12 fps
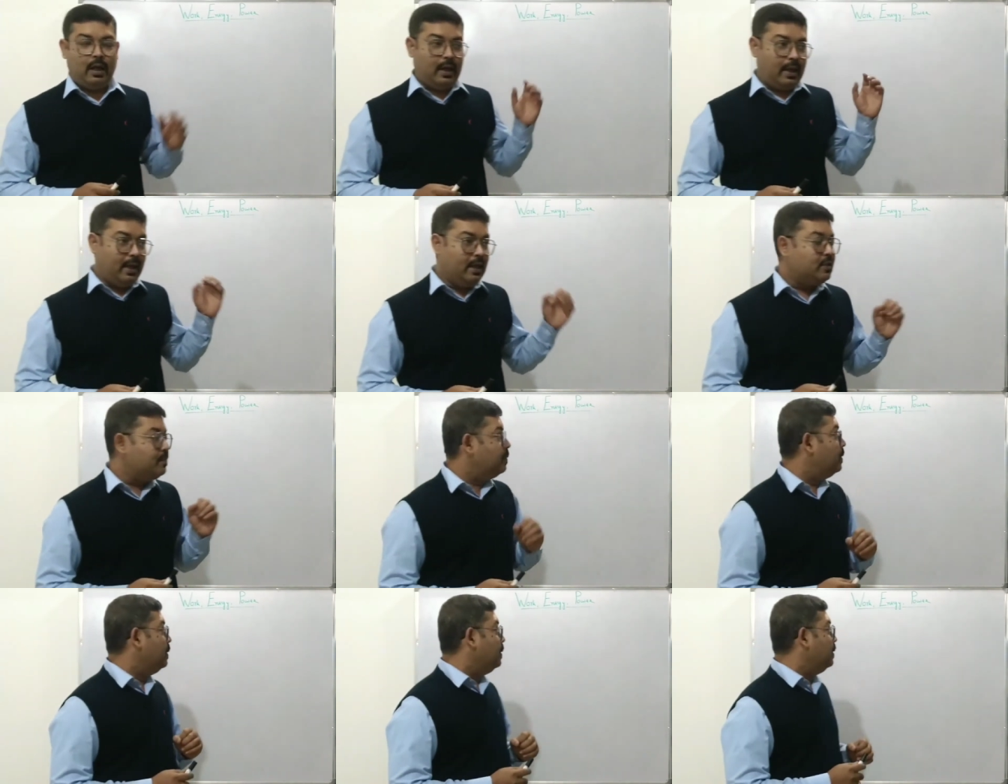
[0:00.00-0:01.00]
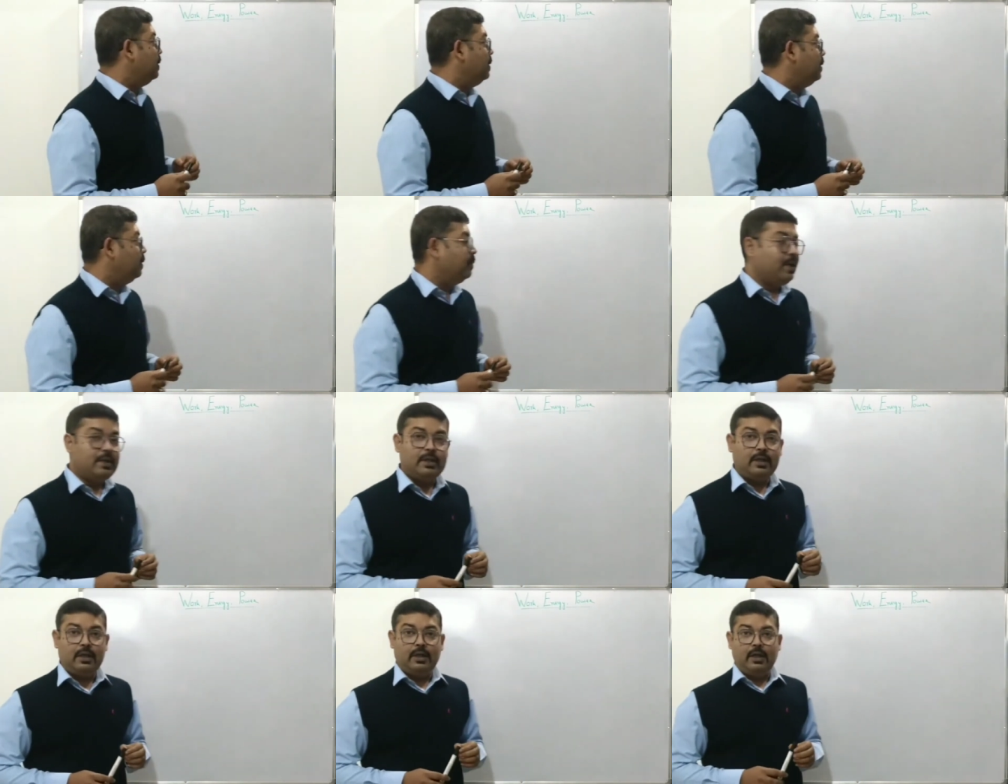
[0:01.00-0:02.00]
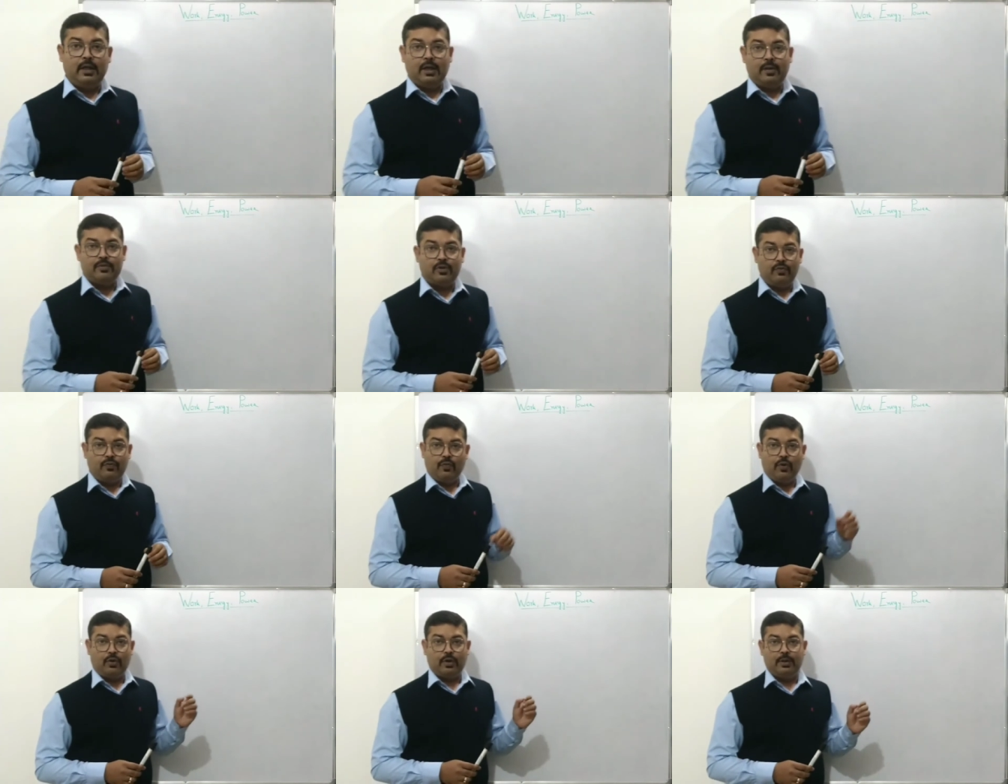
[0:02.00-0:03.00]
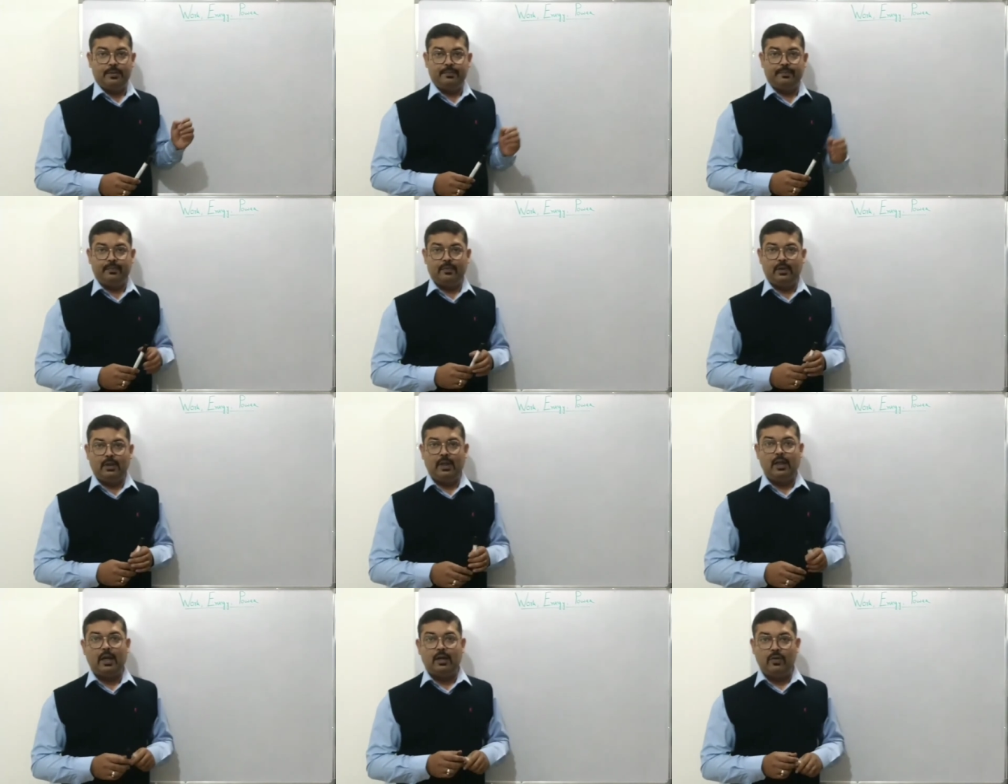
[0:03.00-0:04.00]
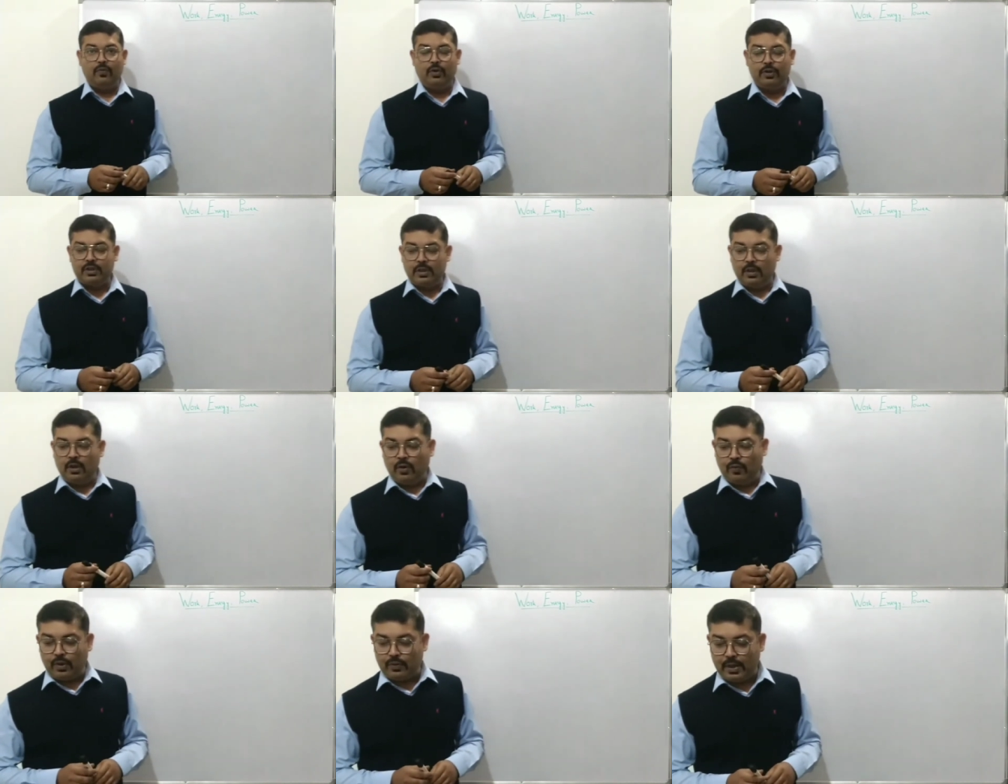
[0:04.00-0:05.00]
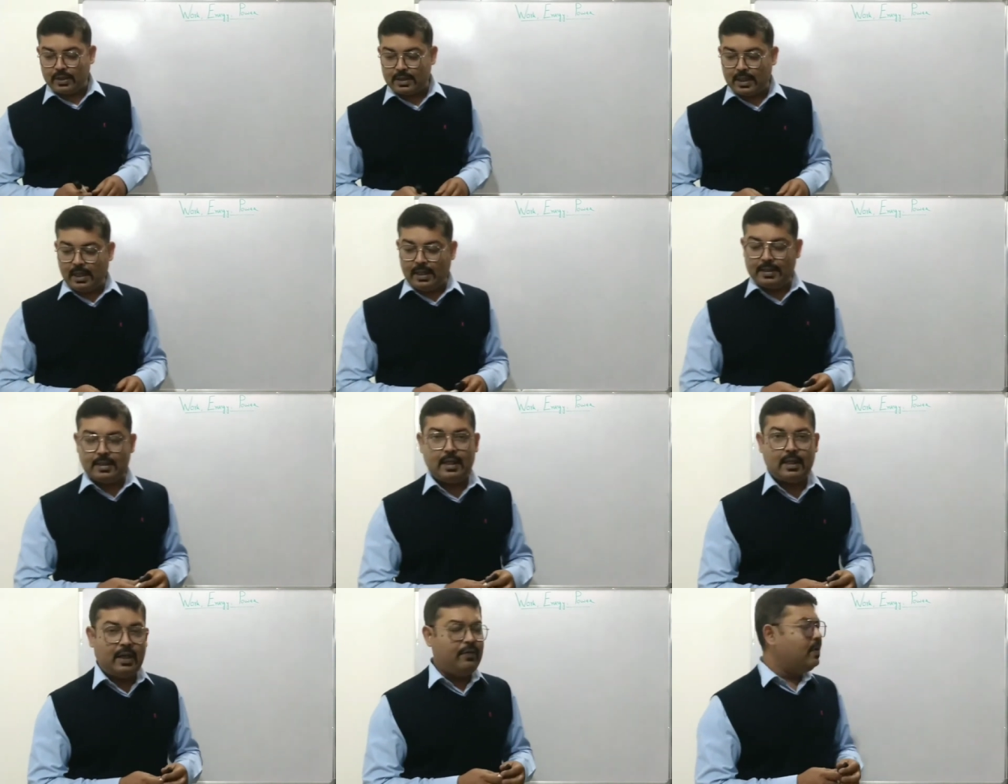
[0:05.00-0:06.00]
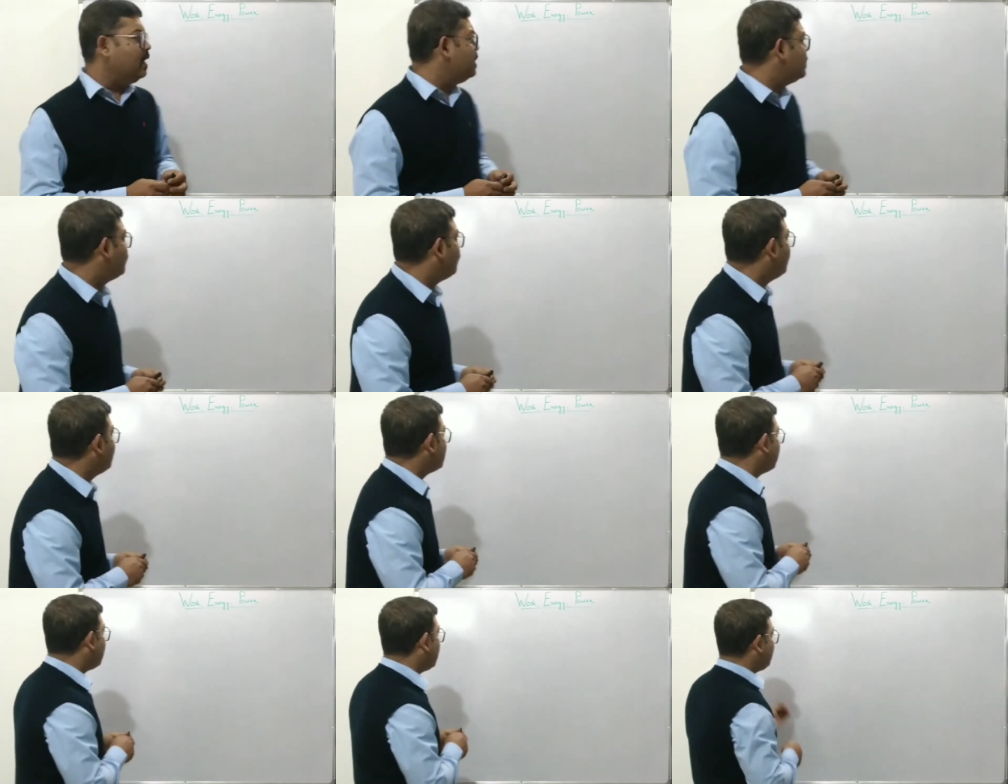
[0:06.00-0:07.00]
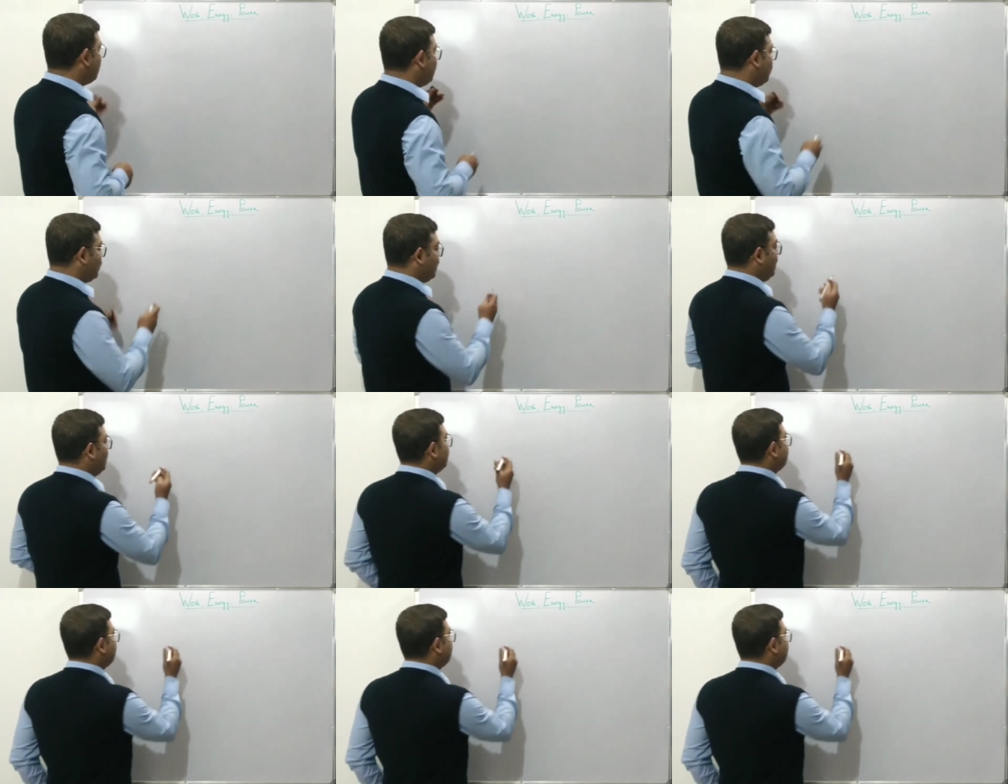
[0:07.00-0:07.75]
is measured in terms of work. In other words, what we are saying is that if there is a force applied to a body